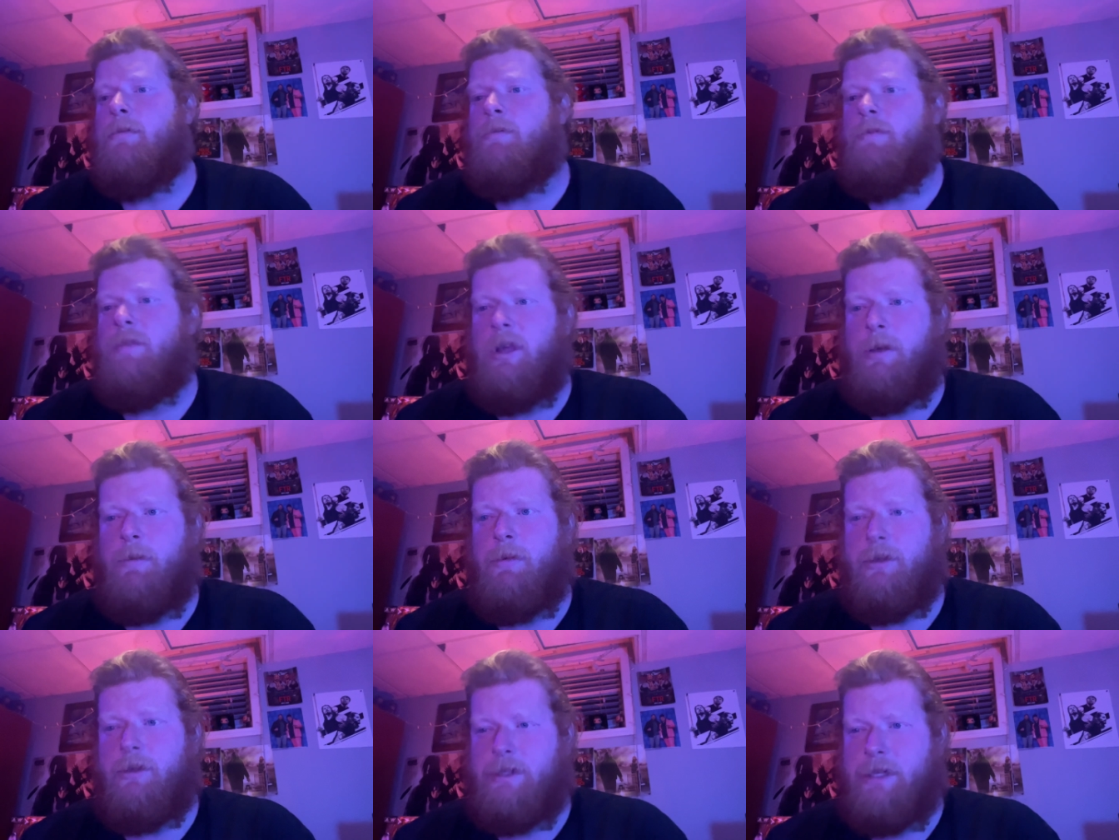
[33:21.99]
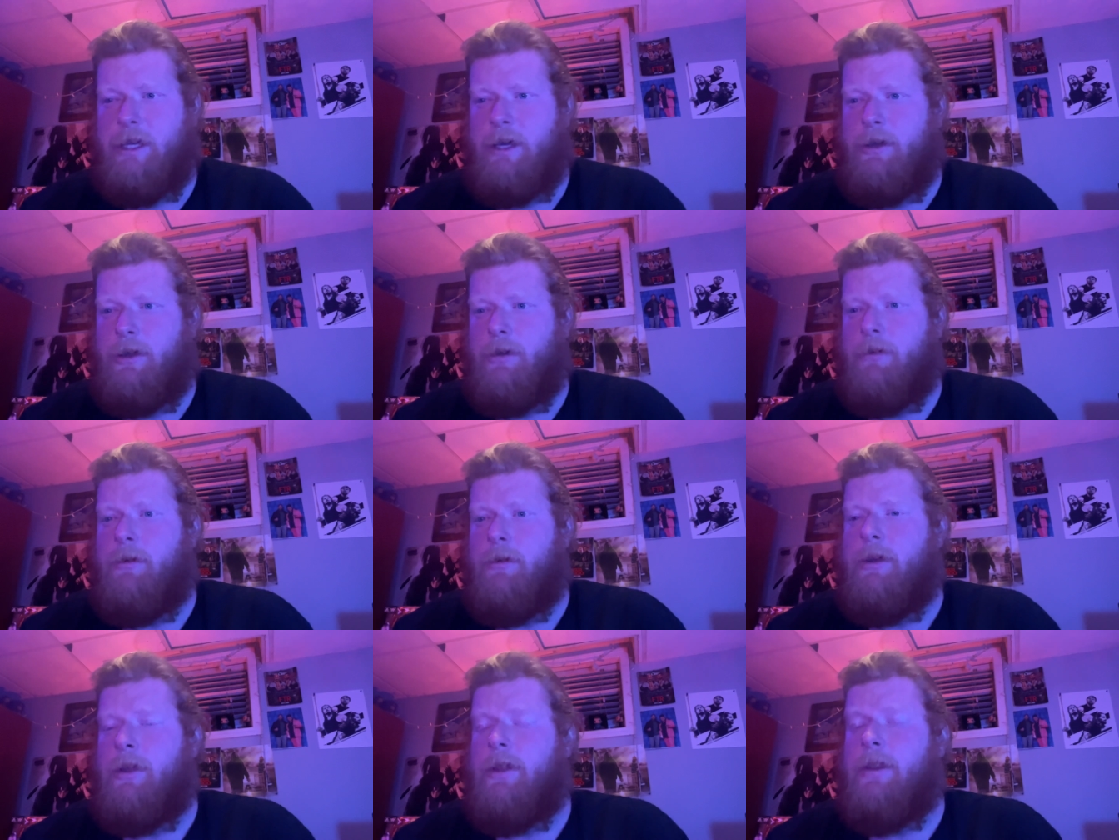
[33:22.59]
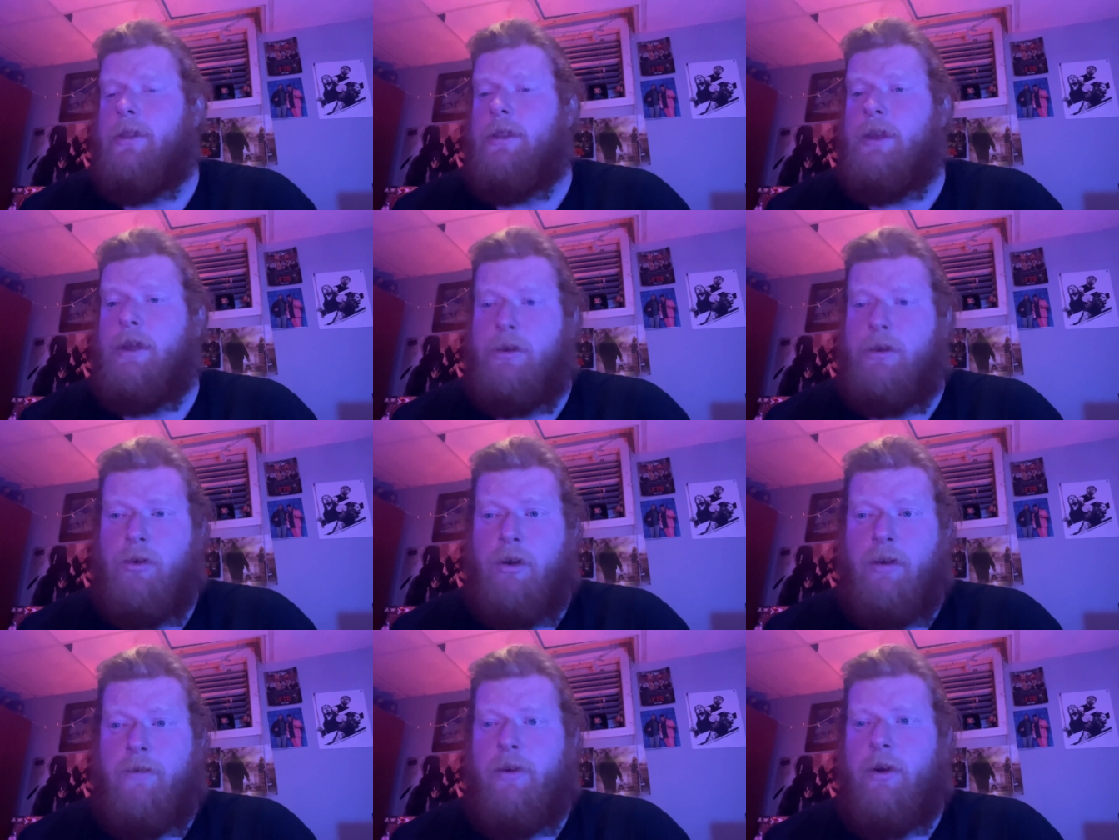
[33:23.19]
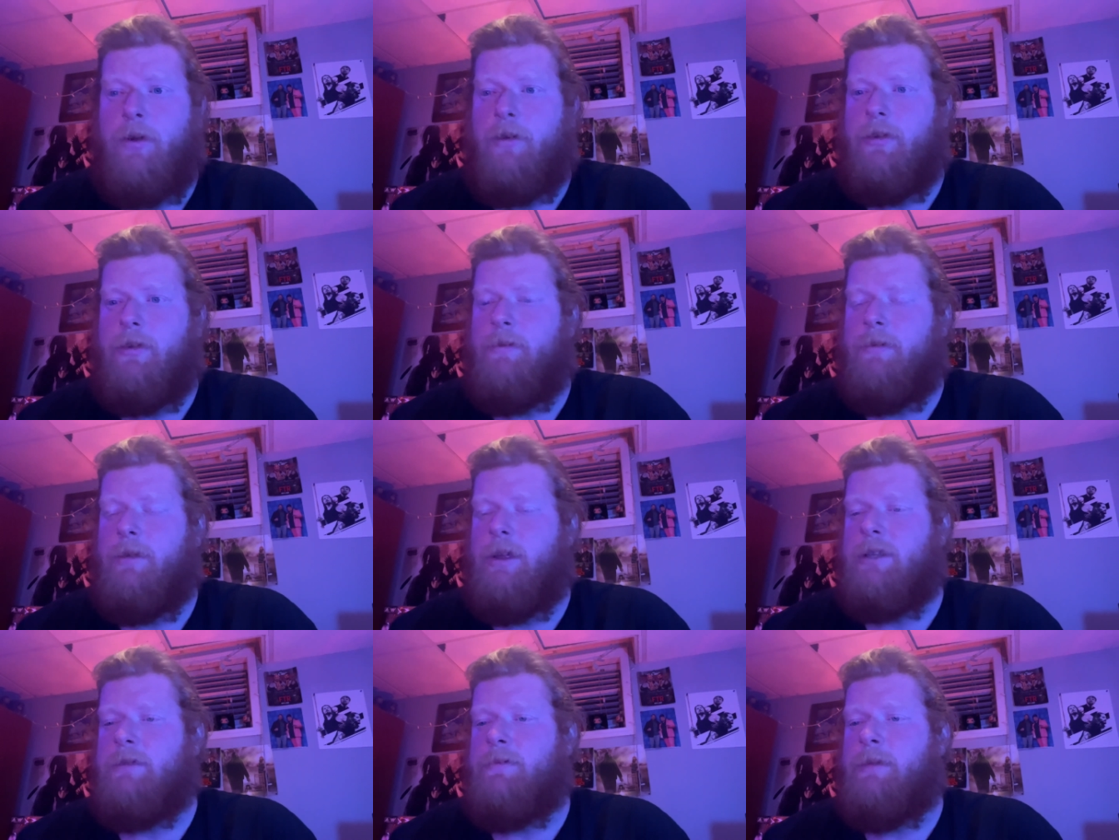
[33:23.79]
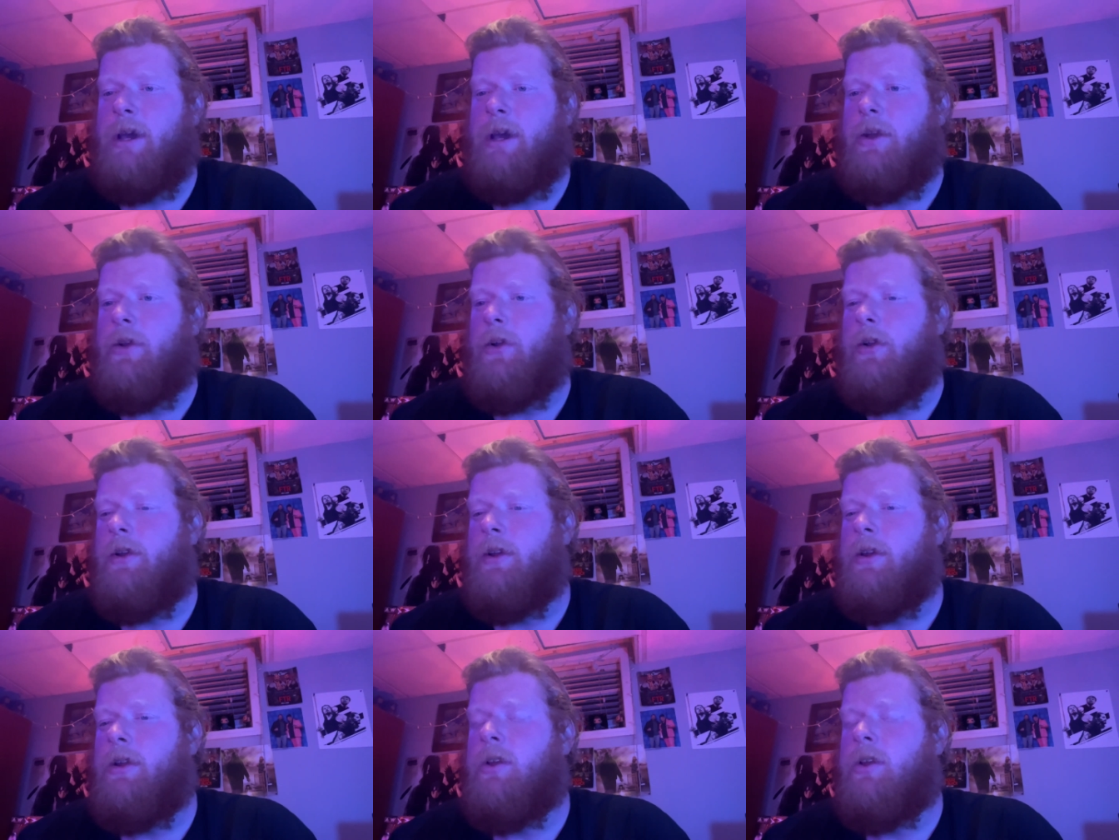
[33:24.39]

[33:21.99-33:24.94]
people tell you that your vote doesn't matter.